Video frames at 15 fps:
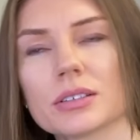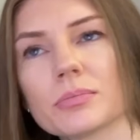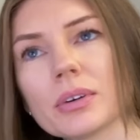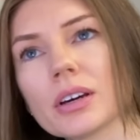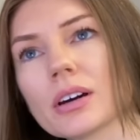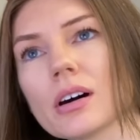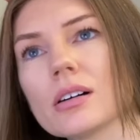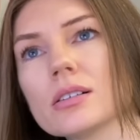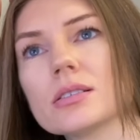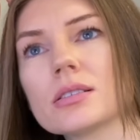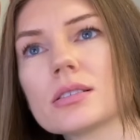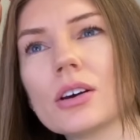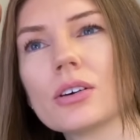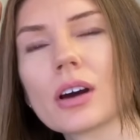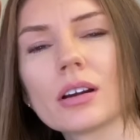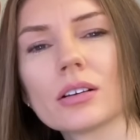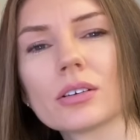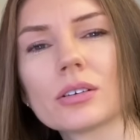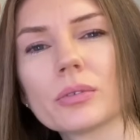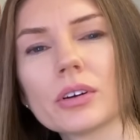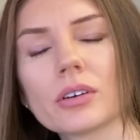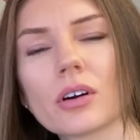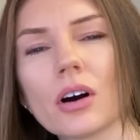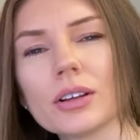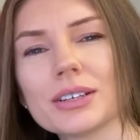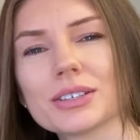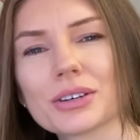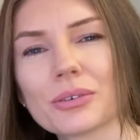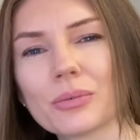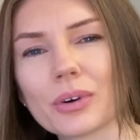because you kind of learn what your
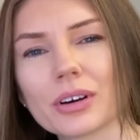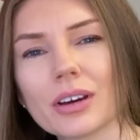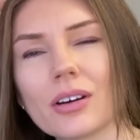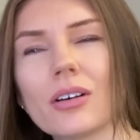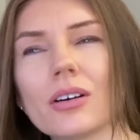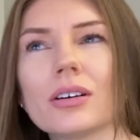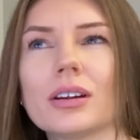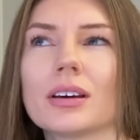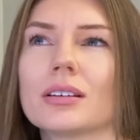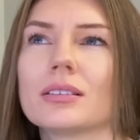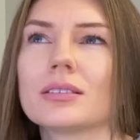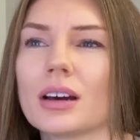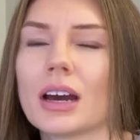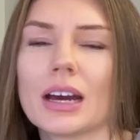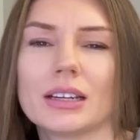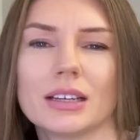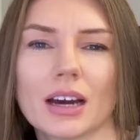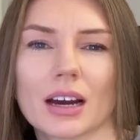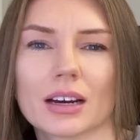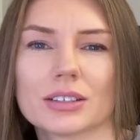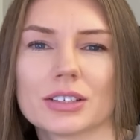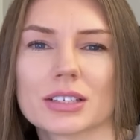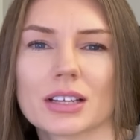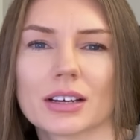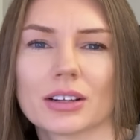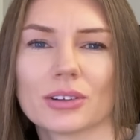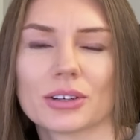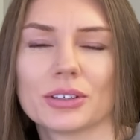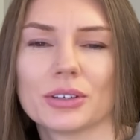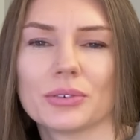colleagues are working on and and yeah, just like
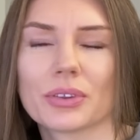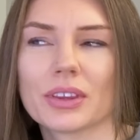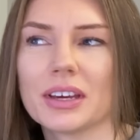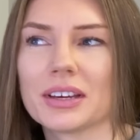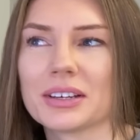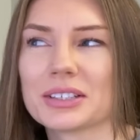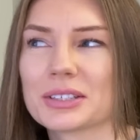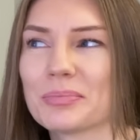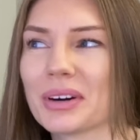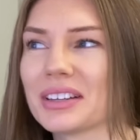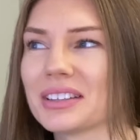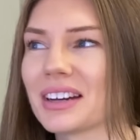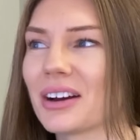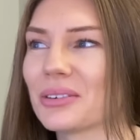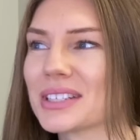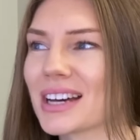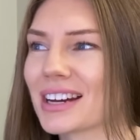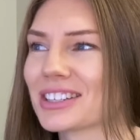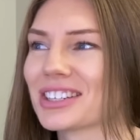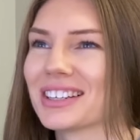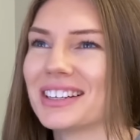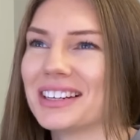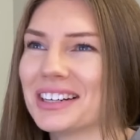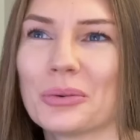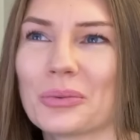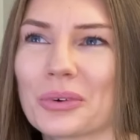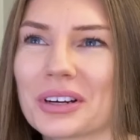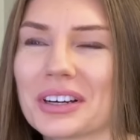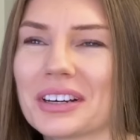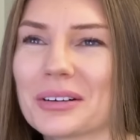learn new things. But I was actually
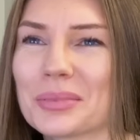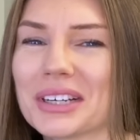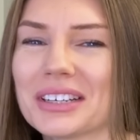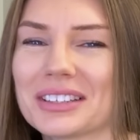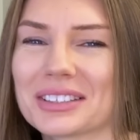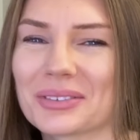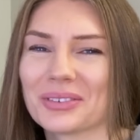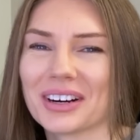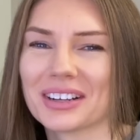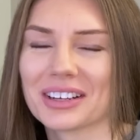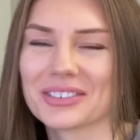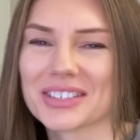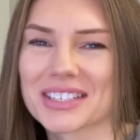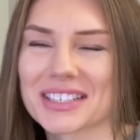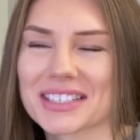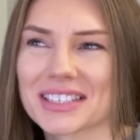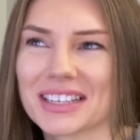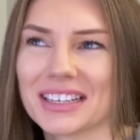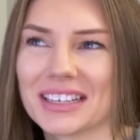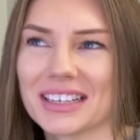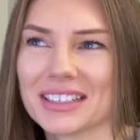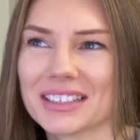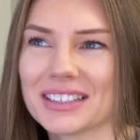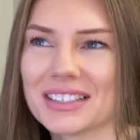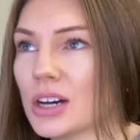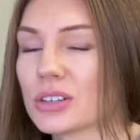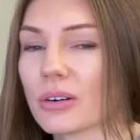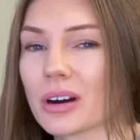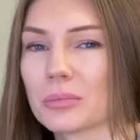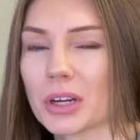working a bit while I was listening in.
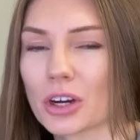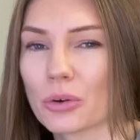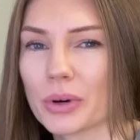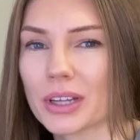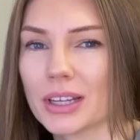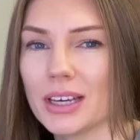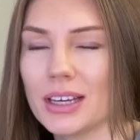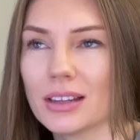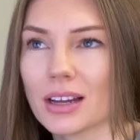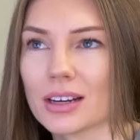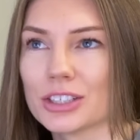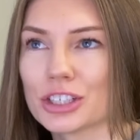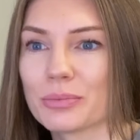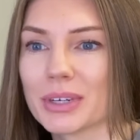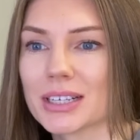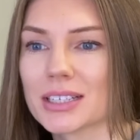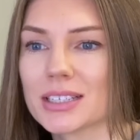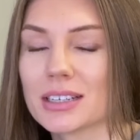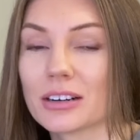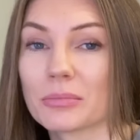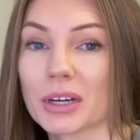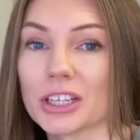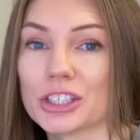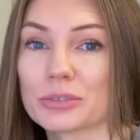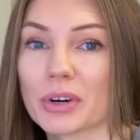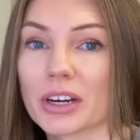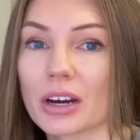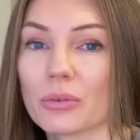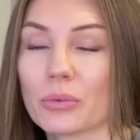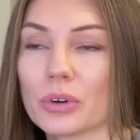So I'm going to quickly eat lunch because during my lunch
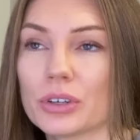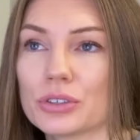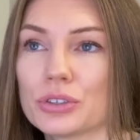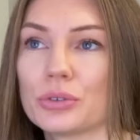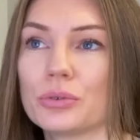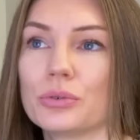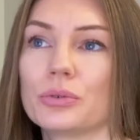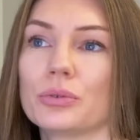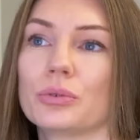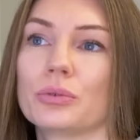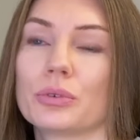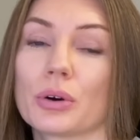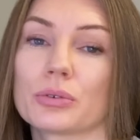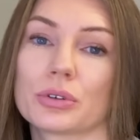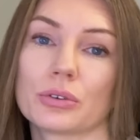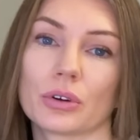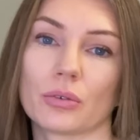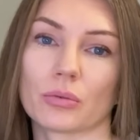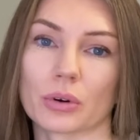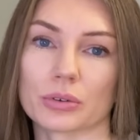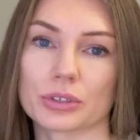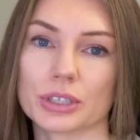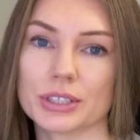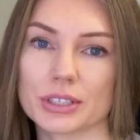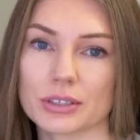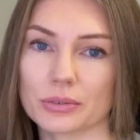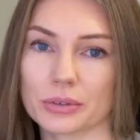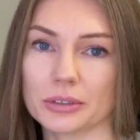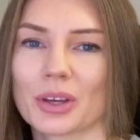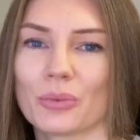break I want to go to the grocery
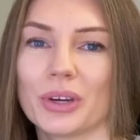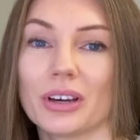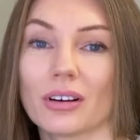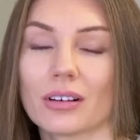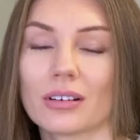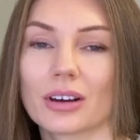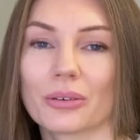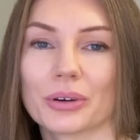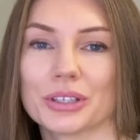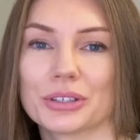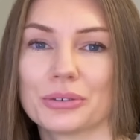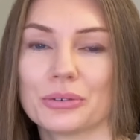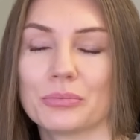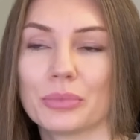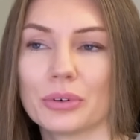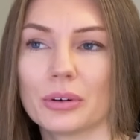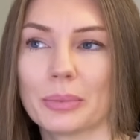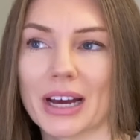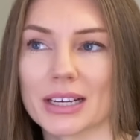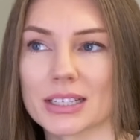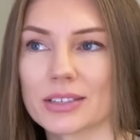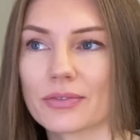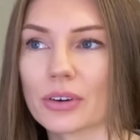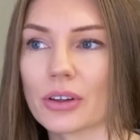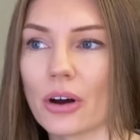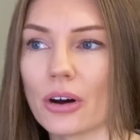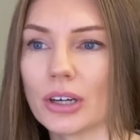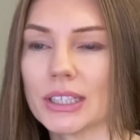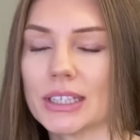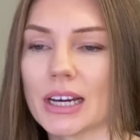store. We are going to Budapest for the
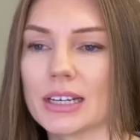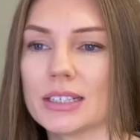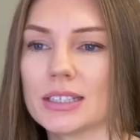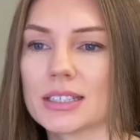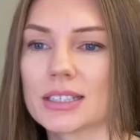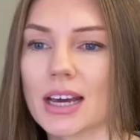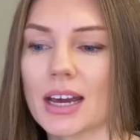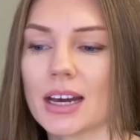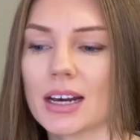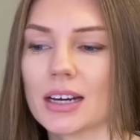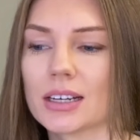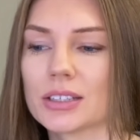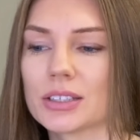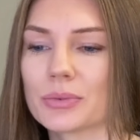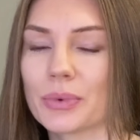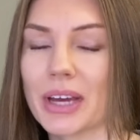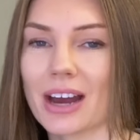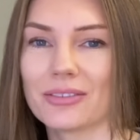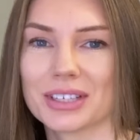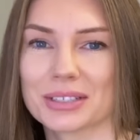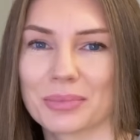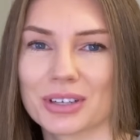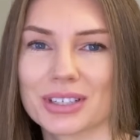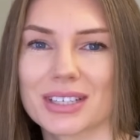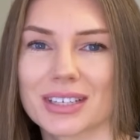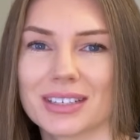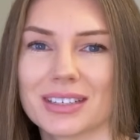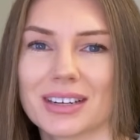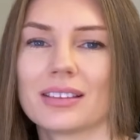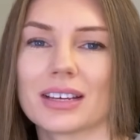holidays, and we have this
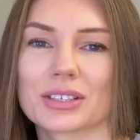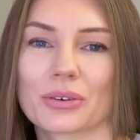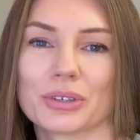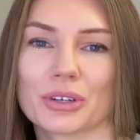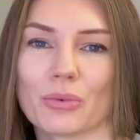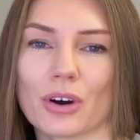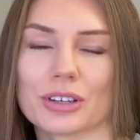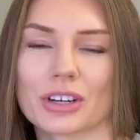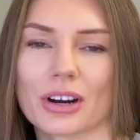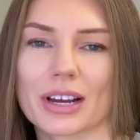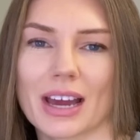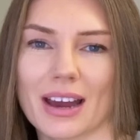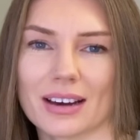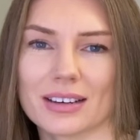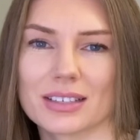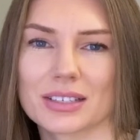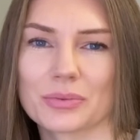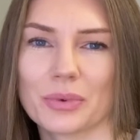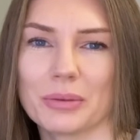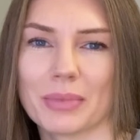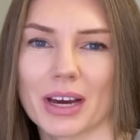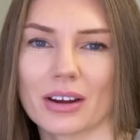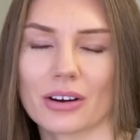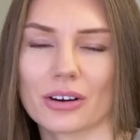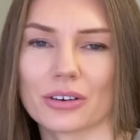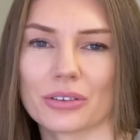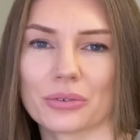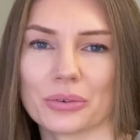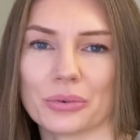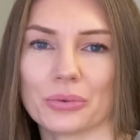person that's going to watch our cats. We met her
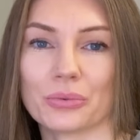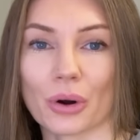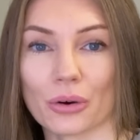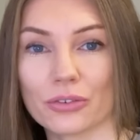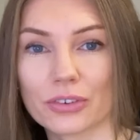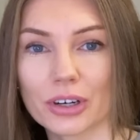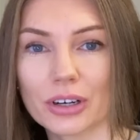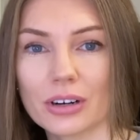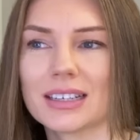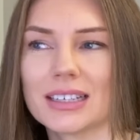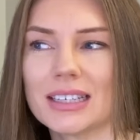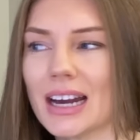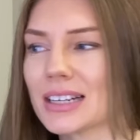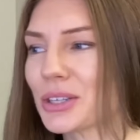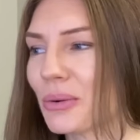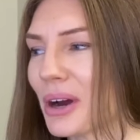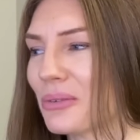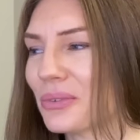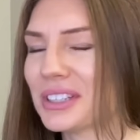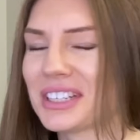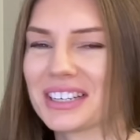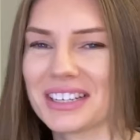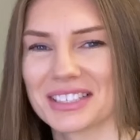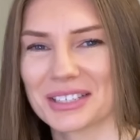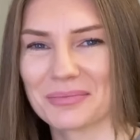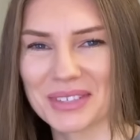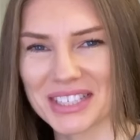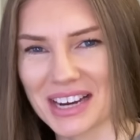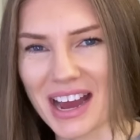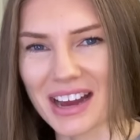through Rover. Yeah, so I want to get some
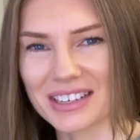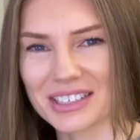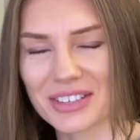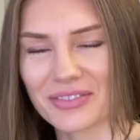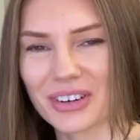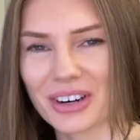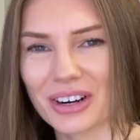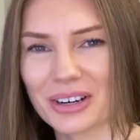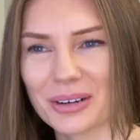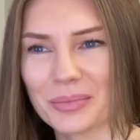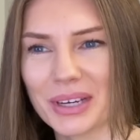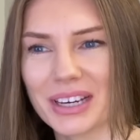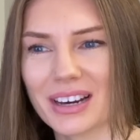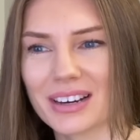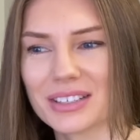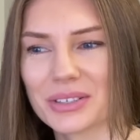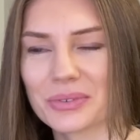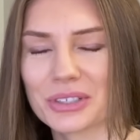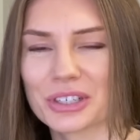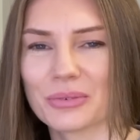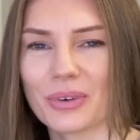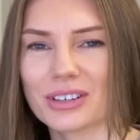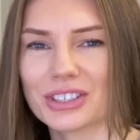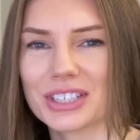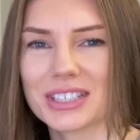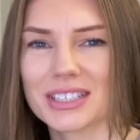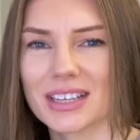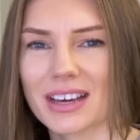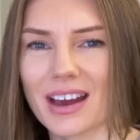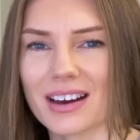snacks for her because when she watches
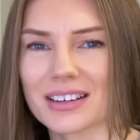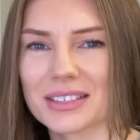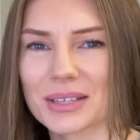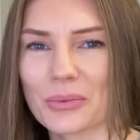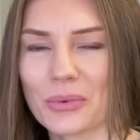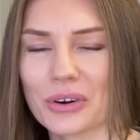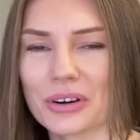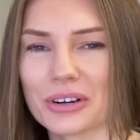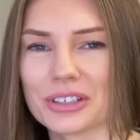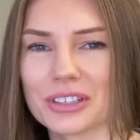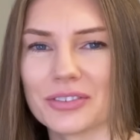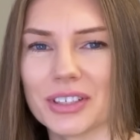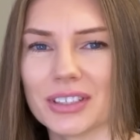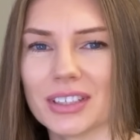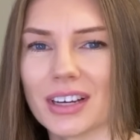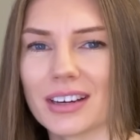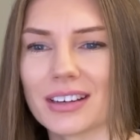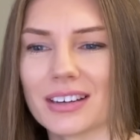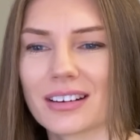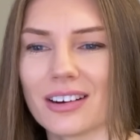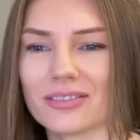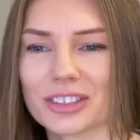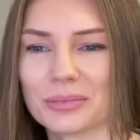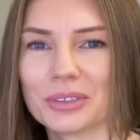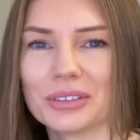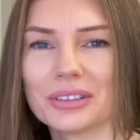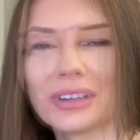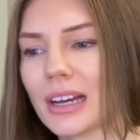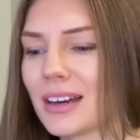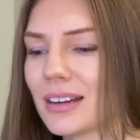the cats, I want her to feel like
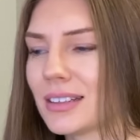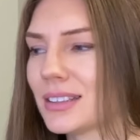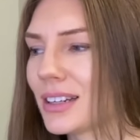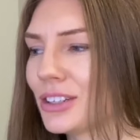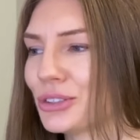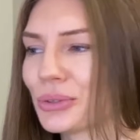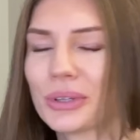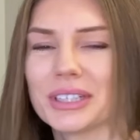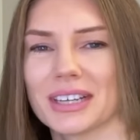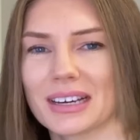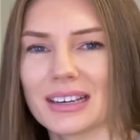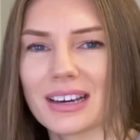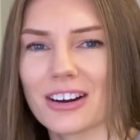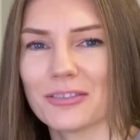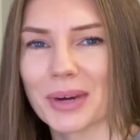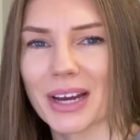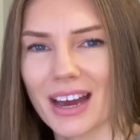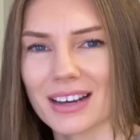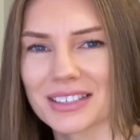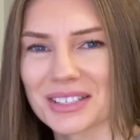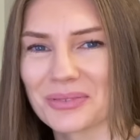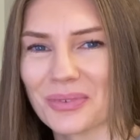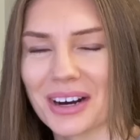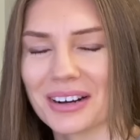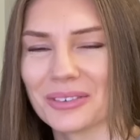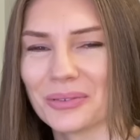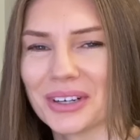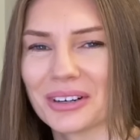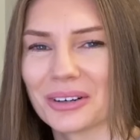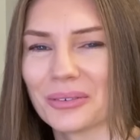comfortable and enjoy taking care of my cats while
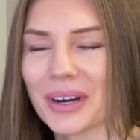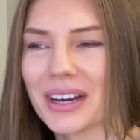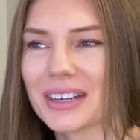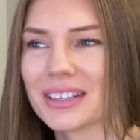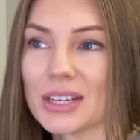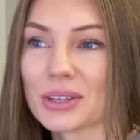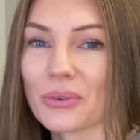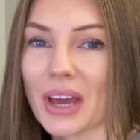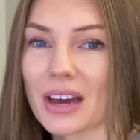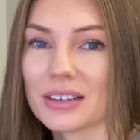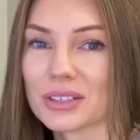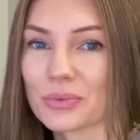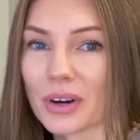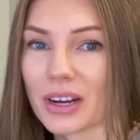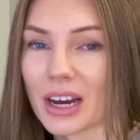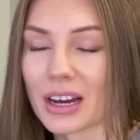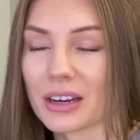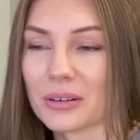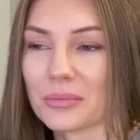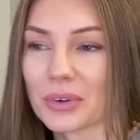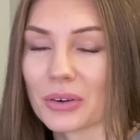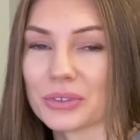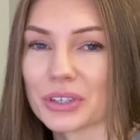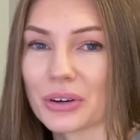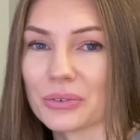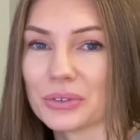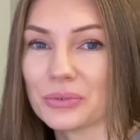we are away. So that is what I'm going to go do